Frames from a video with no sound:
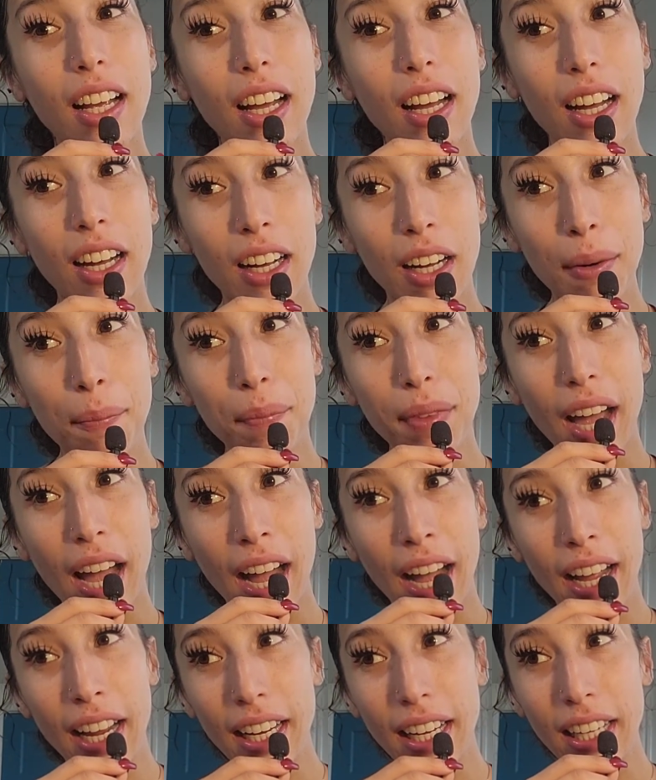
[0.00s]

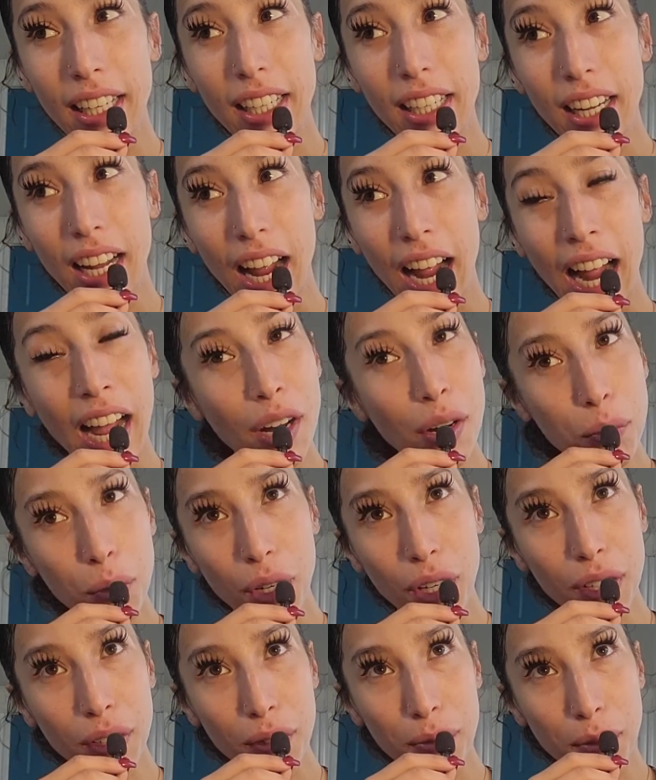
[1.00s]
I had
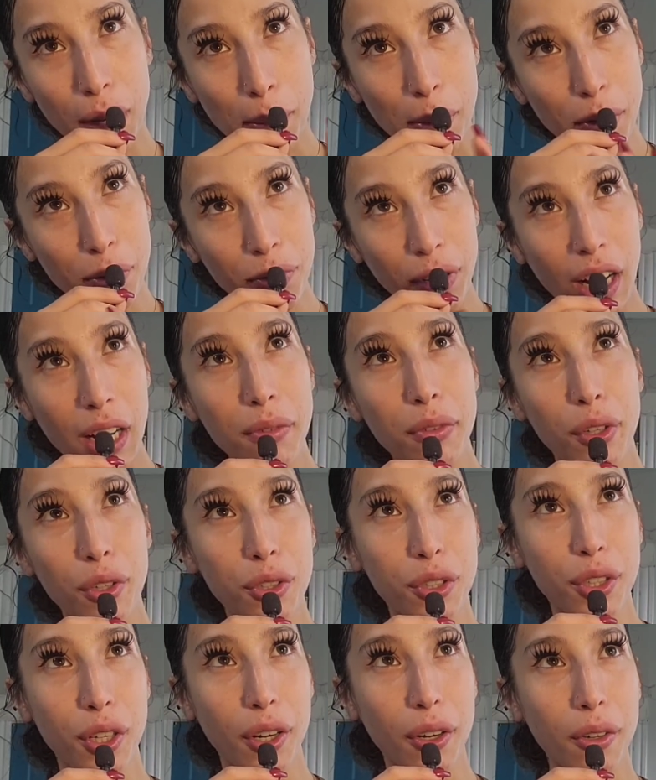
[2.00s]
one maybe 4
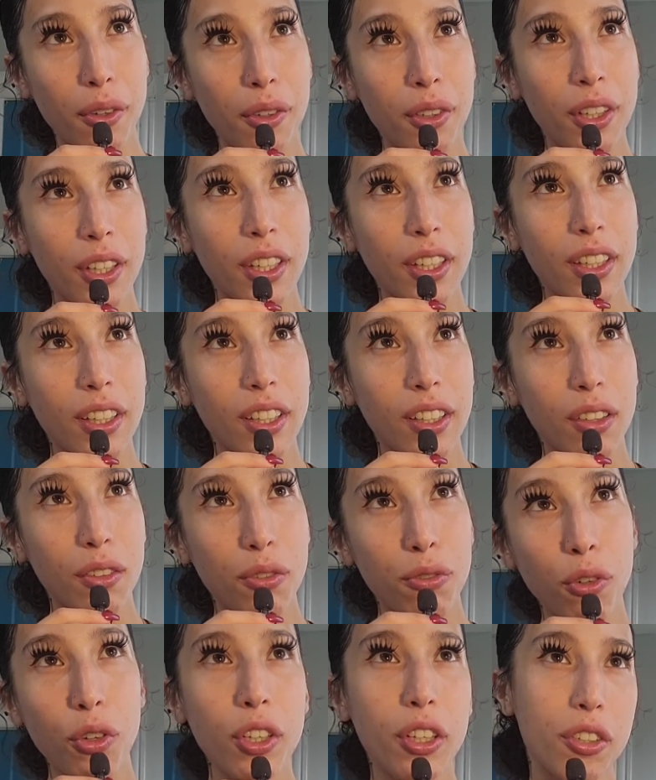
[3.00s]
years ago.
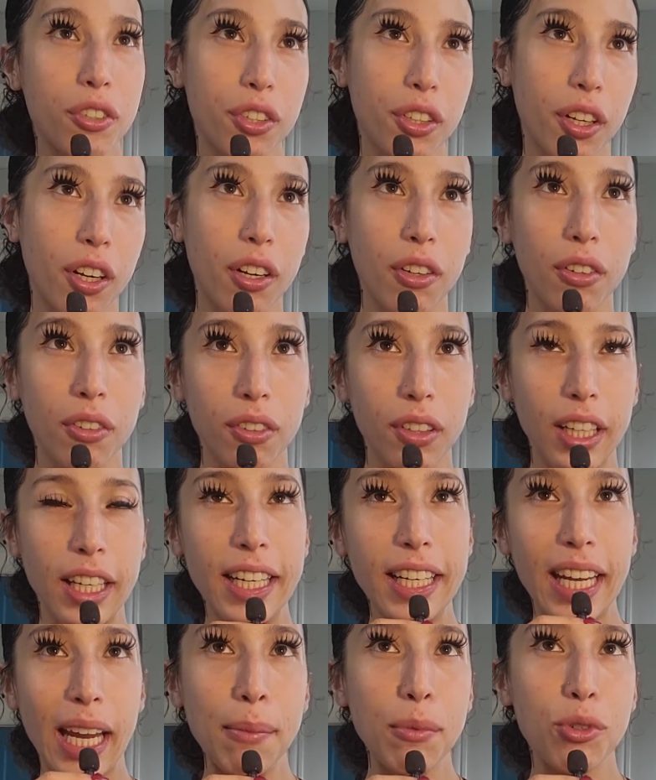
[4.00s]
And
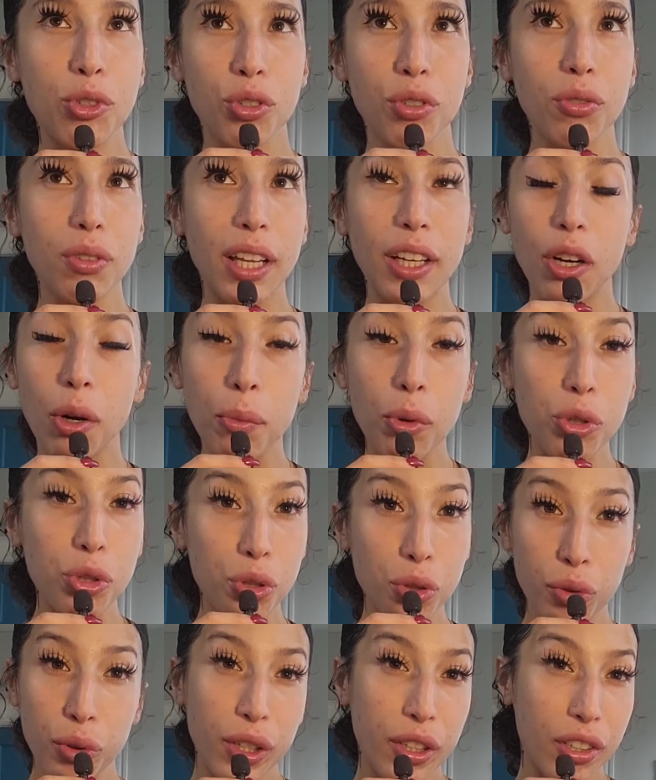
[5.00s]
it came true like almost
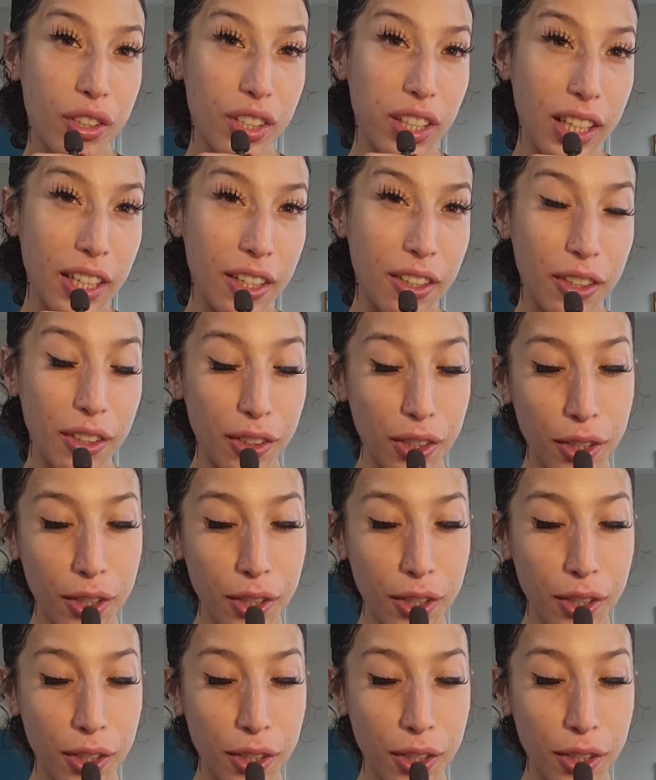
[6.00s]
2 years later,